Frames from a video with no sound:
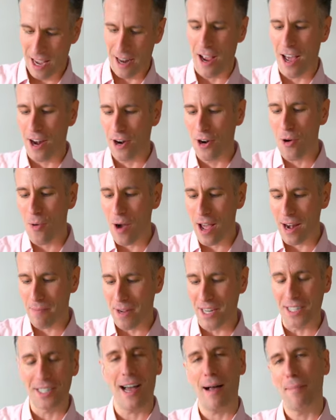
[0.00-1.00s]
I, don't know why to
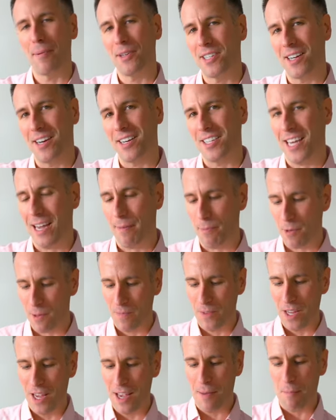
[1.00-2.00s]
be topless at a
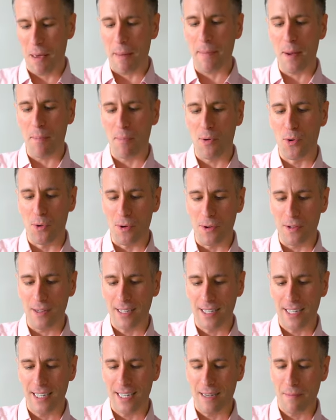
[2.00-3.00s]
table. Maybe a pool.
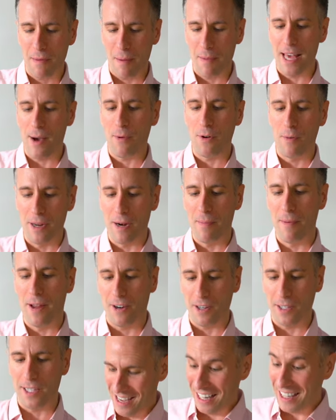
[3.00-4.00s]
Maybe that would have been a
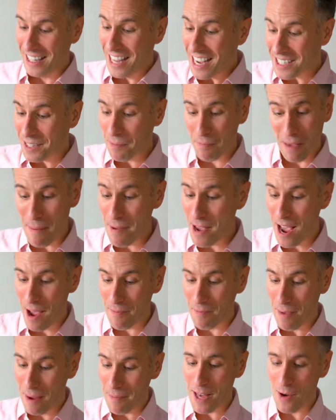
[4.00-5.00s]
better. Unless maybe
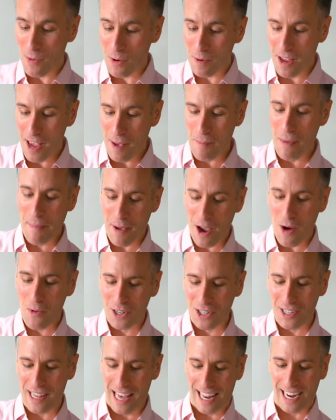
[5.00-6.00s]
I maybe that would maybe I
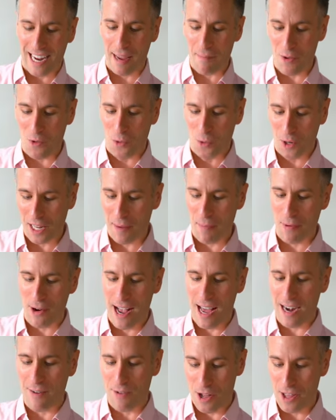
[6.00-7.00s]
would do that. Like I'd be really
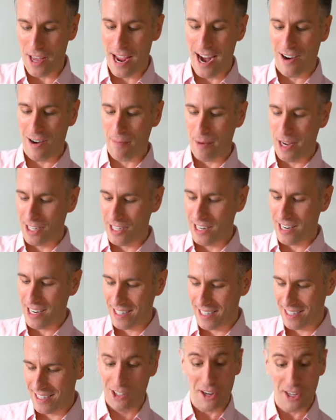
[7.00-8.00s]
proud of all the hair on my
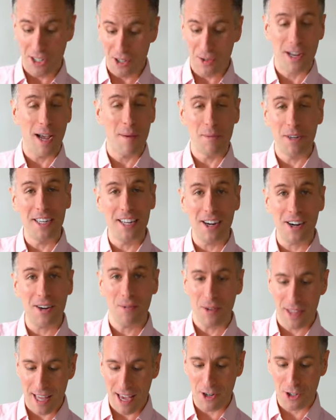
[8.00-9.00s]
chest. So I do come to dinner
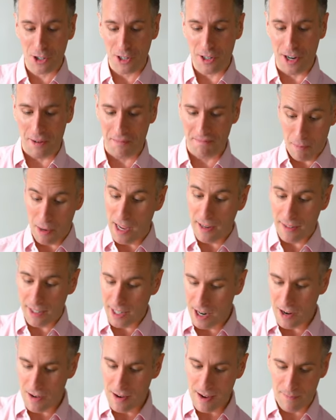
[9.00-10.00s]
without a shirt on. But you
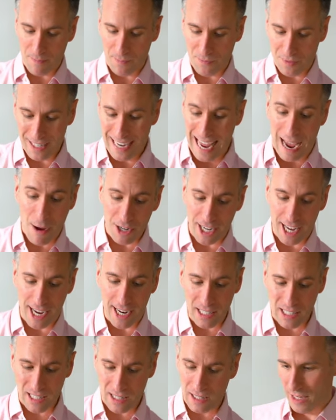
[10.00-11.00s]
know,
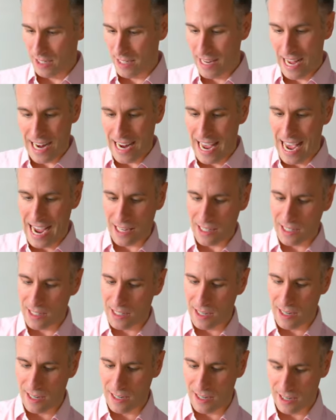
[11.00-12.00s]
nowadays it's not
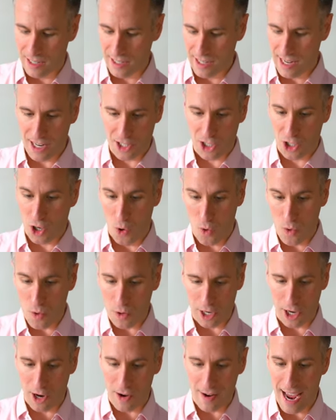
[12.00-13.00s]
as it's not as cool.
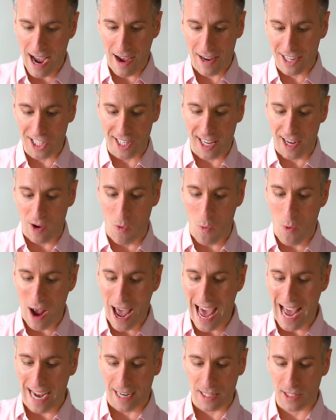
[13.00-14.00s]
You know, now I just get it
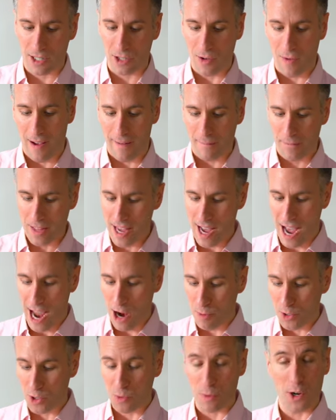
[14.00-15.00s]
waxed. So I, I
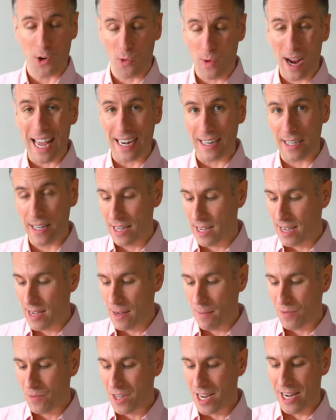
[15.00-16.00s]
almost regret
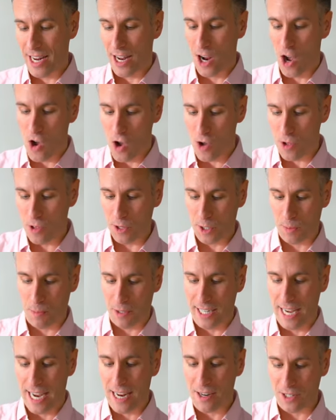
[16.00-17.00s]
eating all those
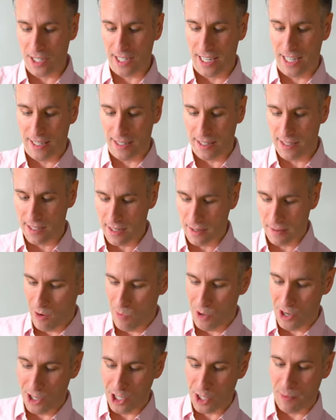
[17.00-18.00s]
potato skins. It
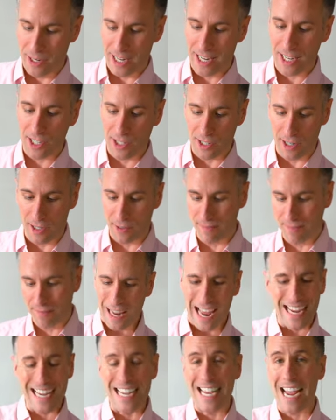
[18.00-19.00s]
would have just been easier.
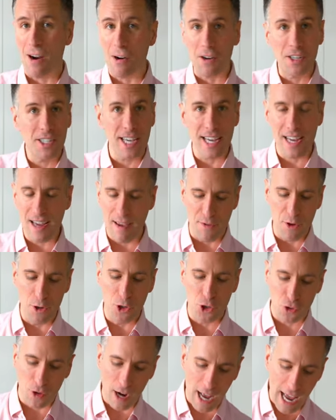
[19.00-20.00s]
I guarantee if you
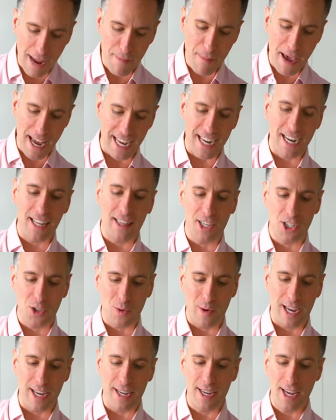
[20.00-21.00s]
try making it this
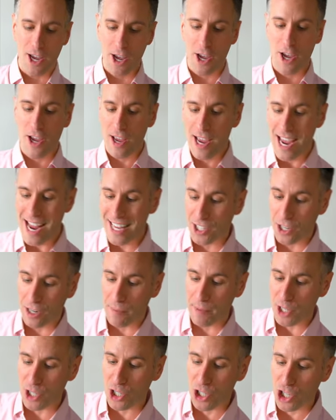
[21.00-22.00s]
way, it's gonna
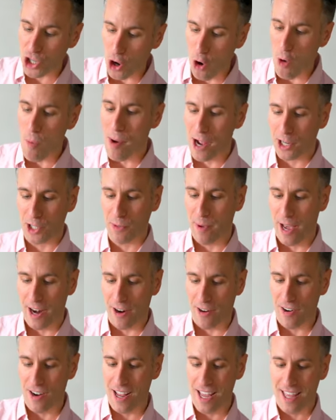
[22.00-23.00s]
be so much
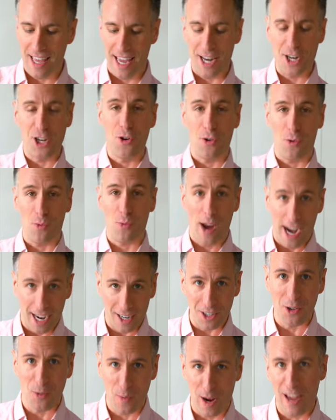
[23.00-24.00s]
better than your
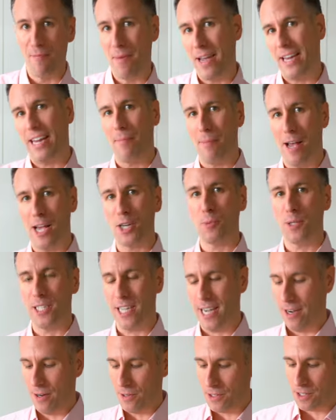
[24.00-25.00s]
regular way of making mashed
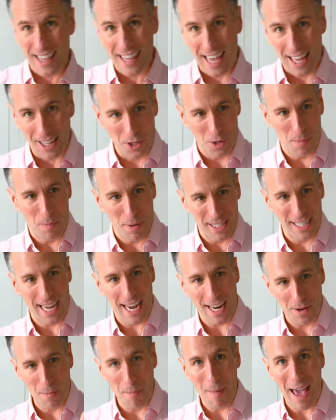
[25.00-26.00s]
potatoes. That little
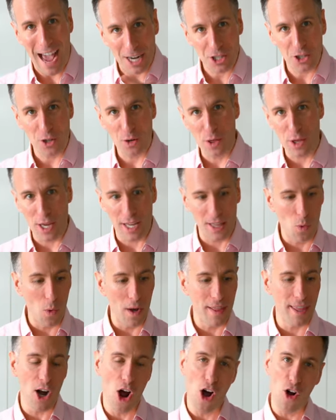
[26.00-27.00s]
potato masher thing, the
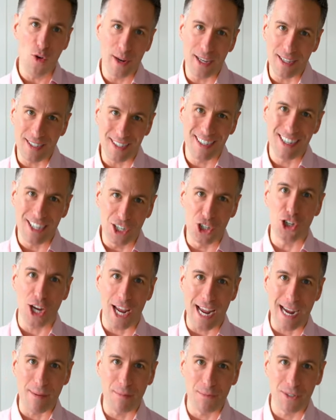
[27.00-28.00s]
one that always
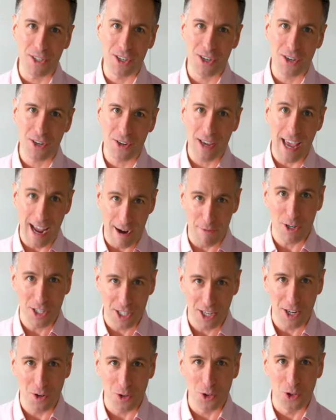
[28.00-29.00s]
jams every
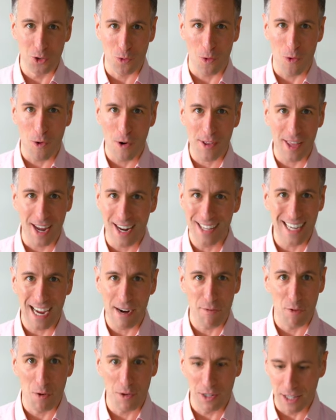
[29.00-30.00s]
single drawer that it's
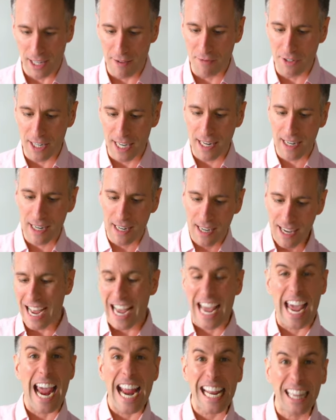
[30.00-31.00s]
ever lived in.
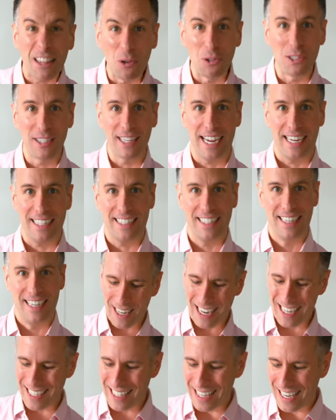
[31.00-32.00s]
I hate those things,
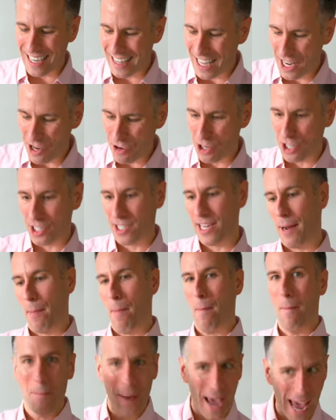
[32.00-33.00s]
because then you're just
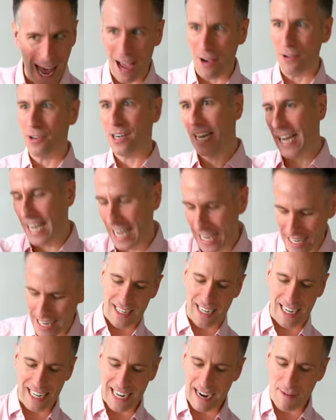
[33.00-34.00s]
like pounding it.
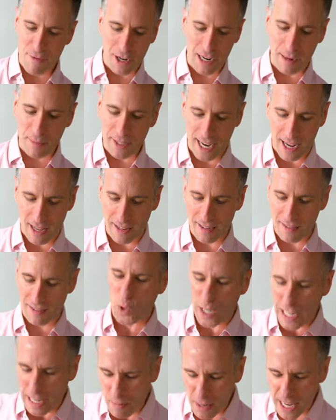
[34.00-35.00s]
It never comes out
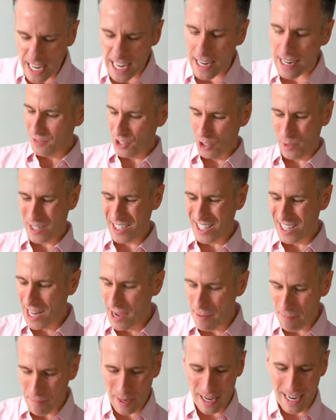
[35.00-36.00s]
creamy, it's always
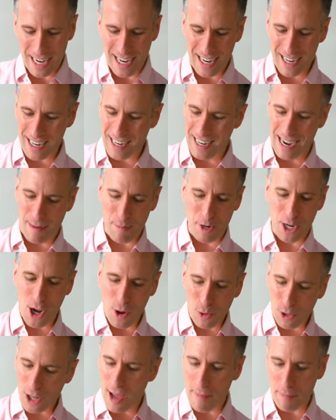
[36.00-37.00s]
lumpy. I'm a
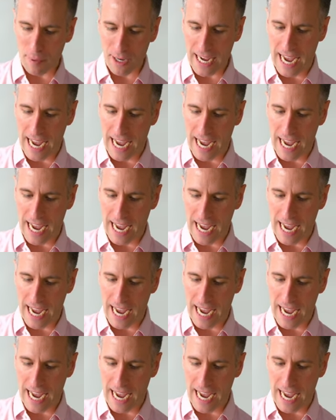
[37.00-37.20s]
no lump